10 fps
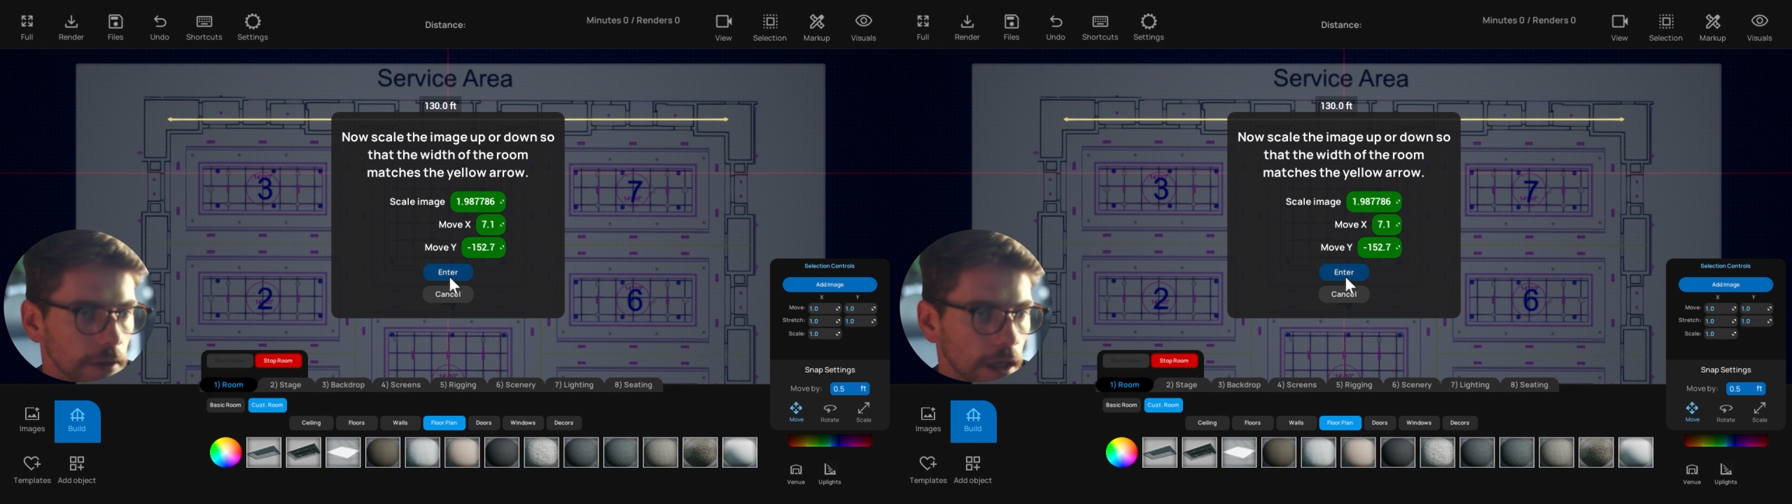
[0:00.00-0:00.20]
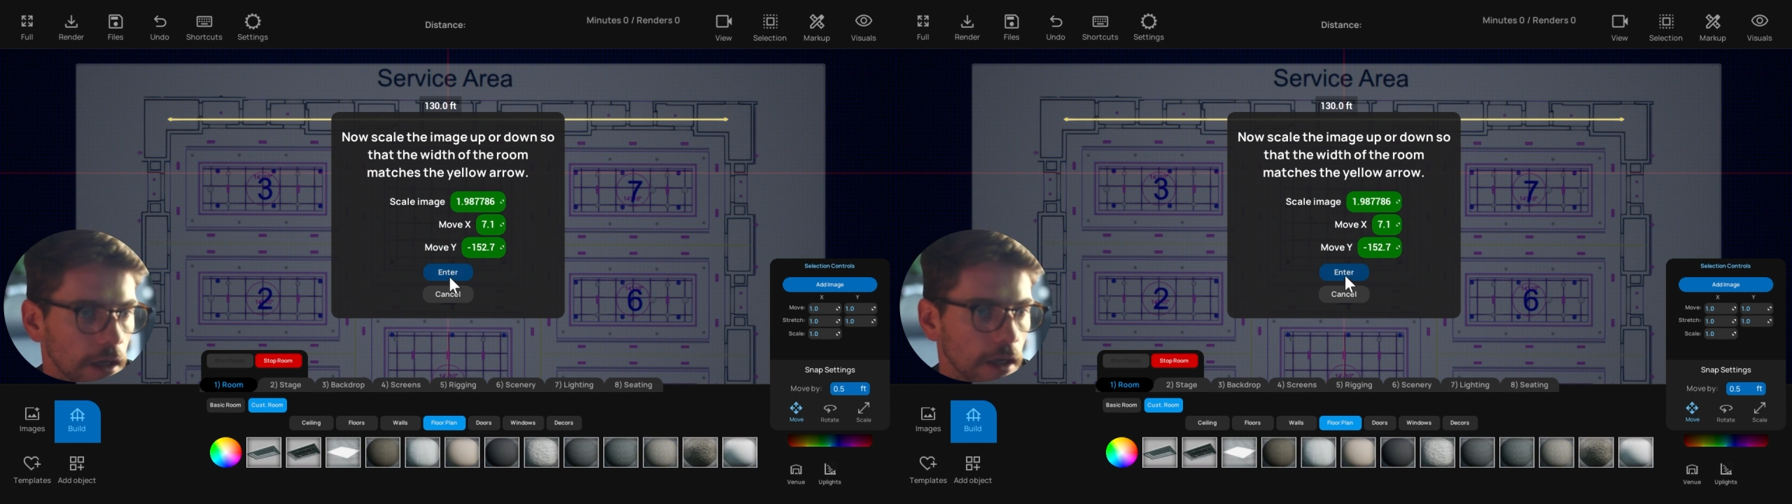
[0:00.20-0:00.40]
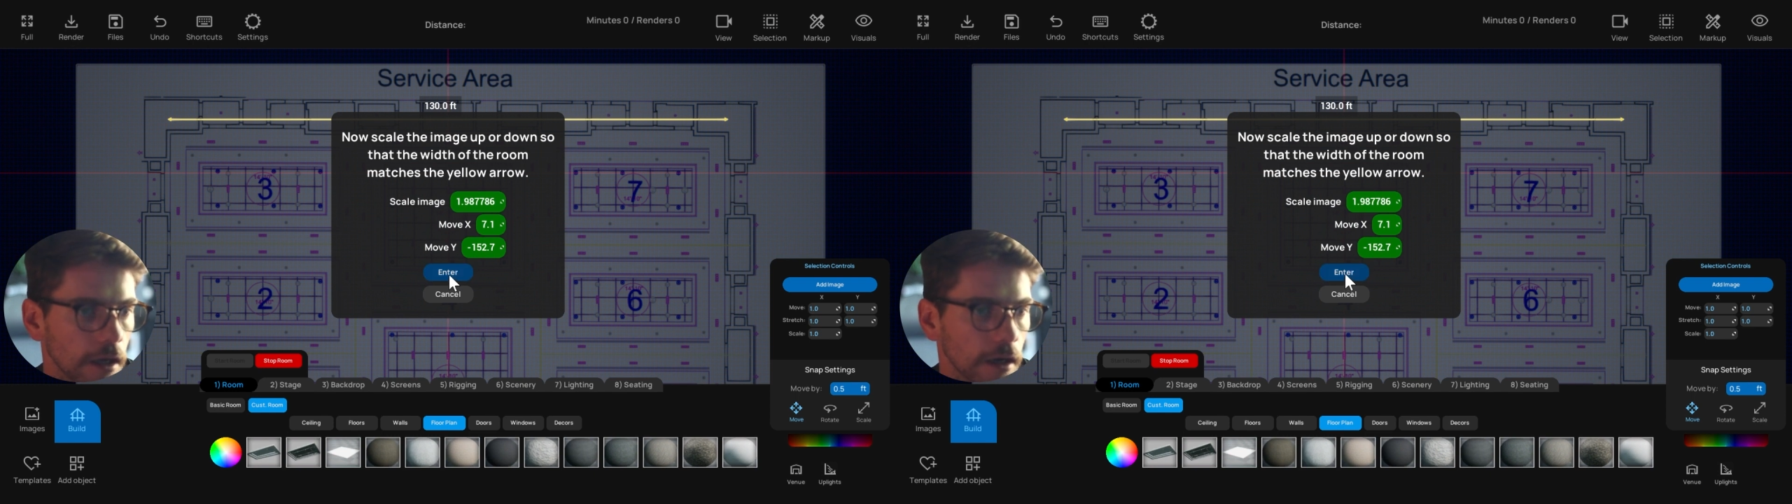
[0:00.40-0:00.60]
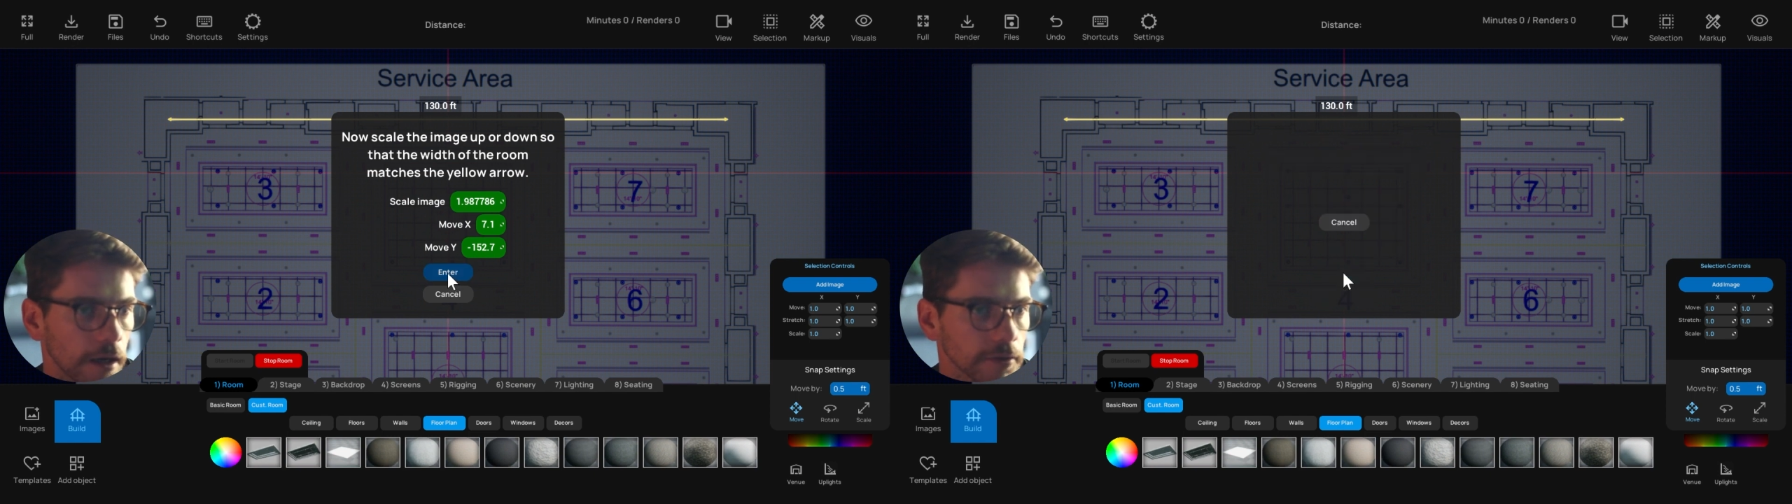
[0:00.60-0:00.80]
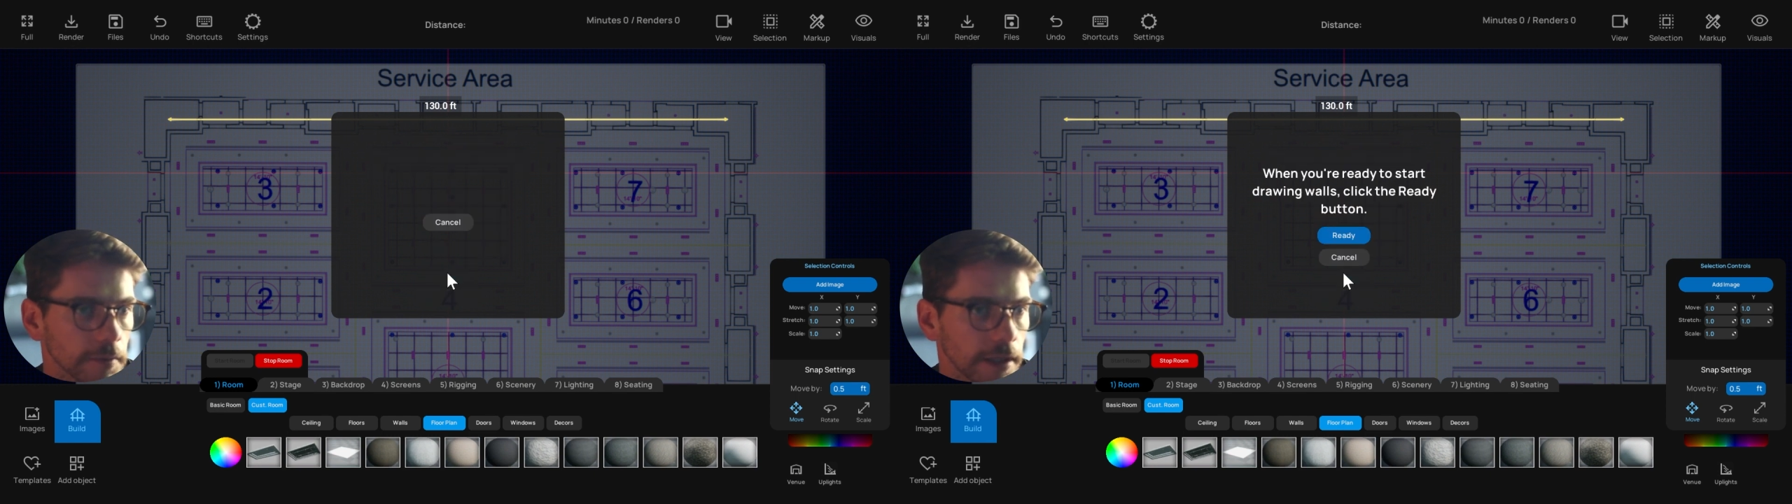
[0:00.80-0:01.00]
All
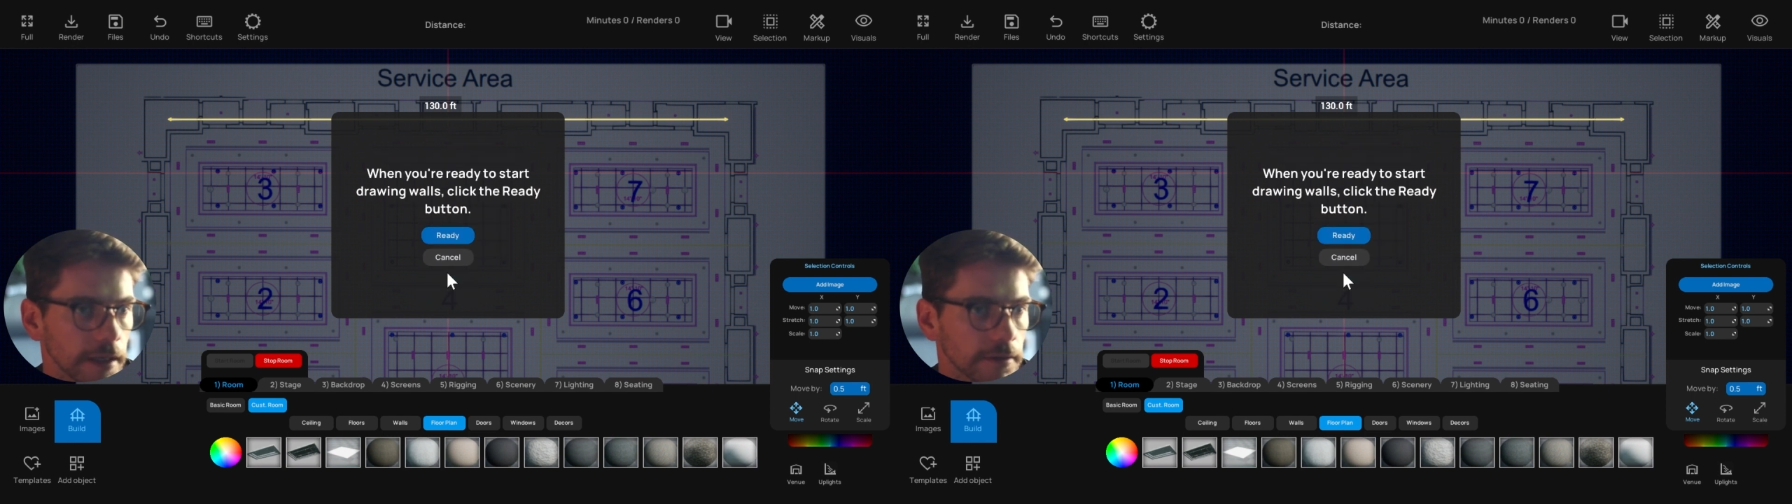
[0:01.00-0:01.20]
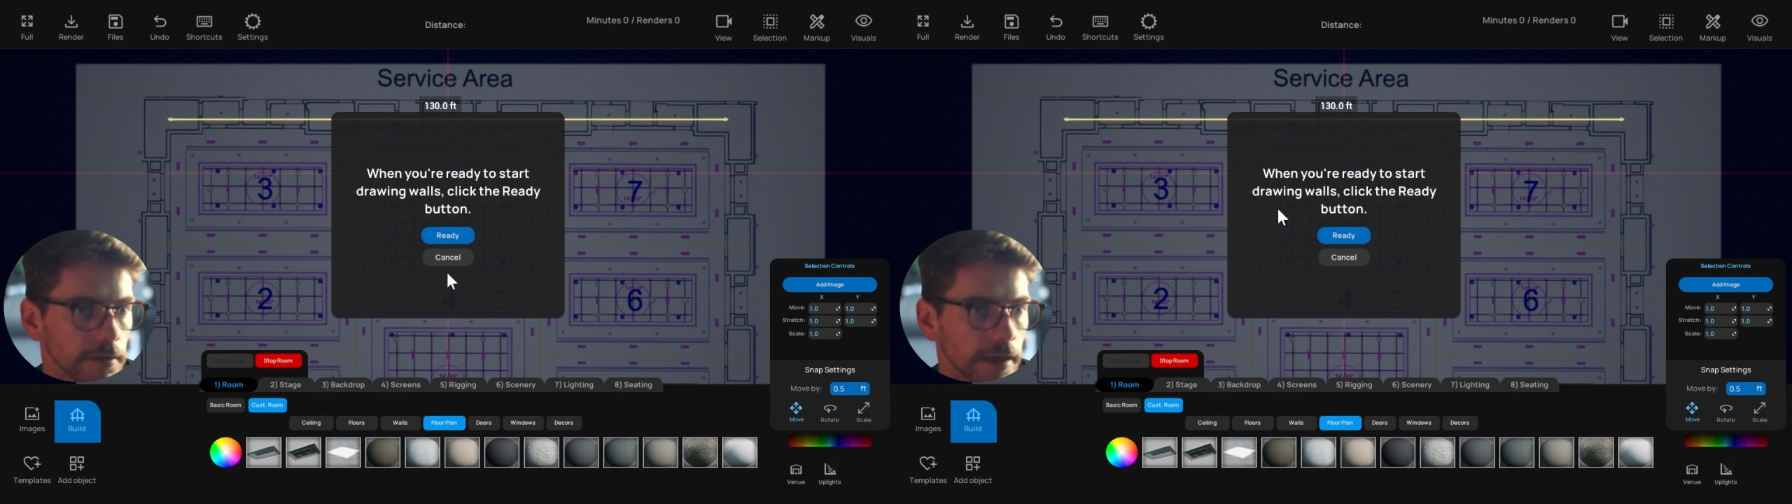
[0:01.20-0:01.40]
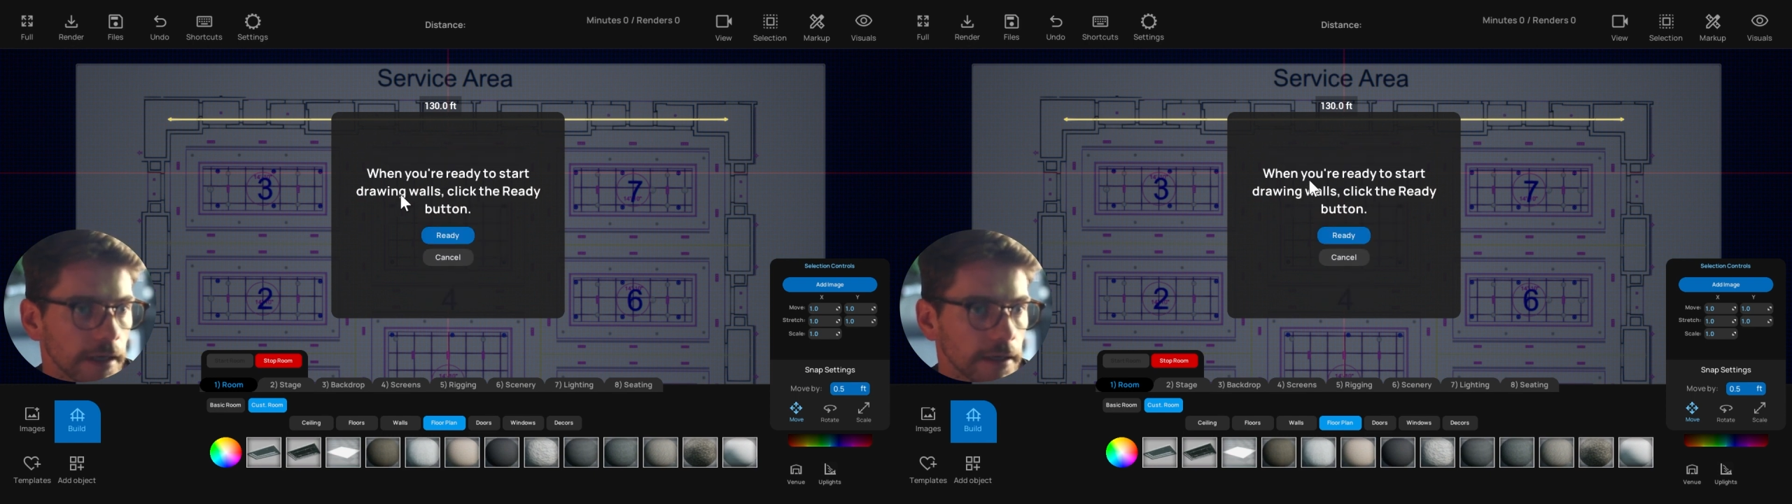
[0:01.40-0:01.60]
right, so I'm going to enter there,